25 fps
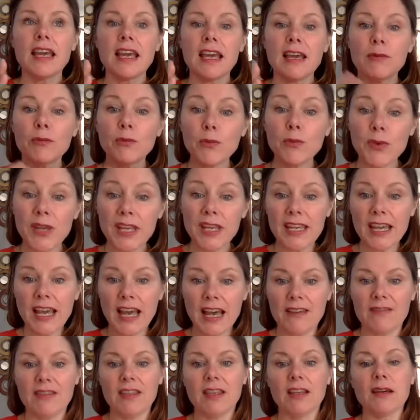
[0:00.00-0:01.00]
And we
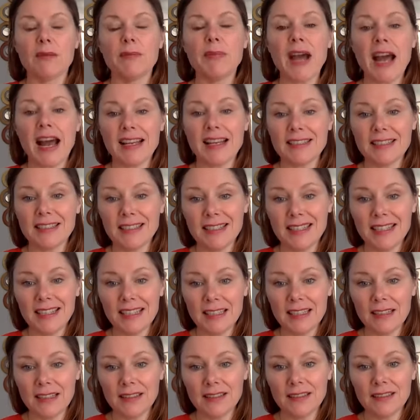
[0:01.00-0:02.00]
have the
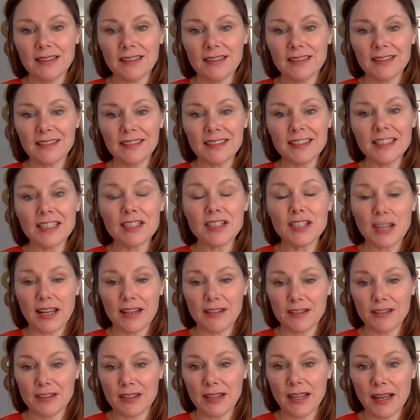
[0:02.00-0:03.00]
capacity to
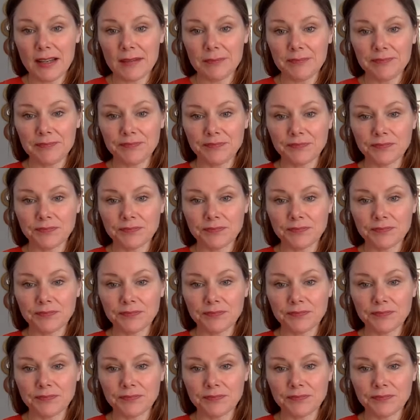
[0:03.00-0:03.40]
change that.